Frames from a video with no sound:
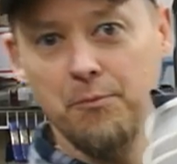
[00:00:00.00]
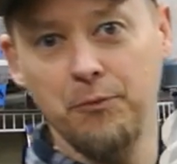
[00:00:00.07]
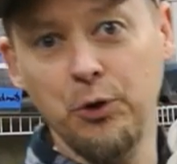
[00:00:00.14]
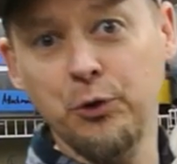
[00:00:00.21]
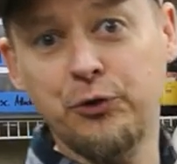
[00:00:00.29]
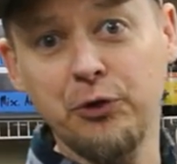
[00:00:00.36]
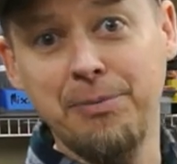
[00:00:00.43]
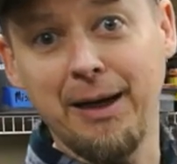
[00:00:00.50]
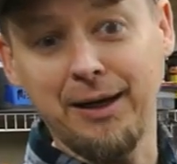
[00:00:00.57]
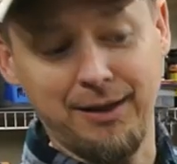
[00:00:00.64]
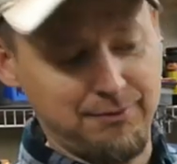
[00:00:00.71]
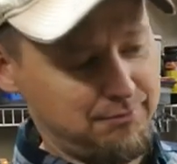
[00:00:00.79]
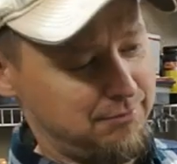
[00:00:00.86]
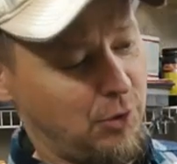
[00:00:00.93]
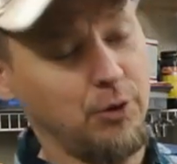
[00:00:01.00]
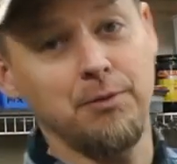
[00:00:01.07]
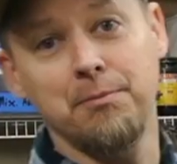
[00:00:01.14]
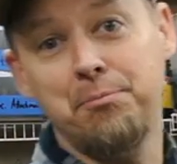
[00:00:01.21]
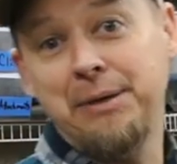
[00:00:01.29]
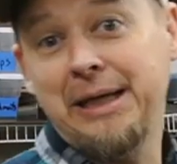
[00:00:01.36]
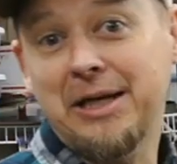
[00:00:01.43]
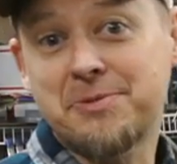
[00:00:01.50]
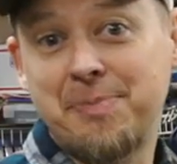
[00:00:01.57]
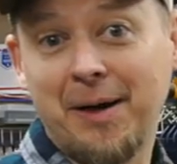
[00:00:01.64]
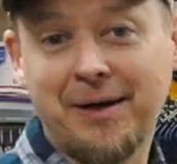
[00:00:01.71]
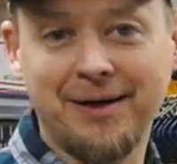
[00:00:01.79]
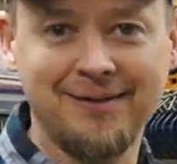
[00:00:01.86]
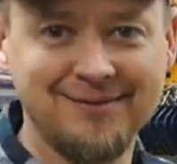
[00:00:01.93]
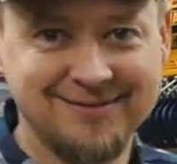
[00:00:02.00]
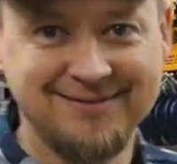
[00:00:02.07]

YouTube bucket or BDX bucket.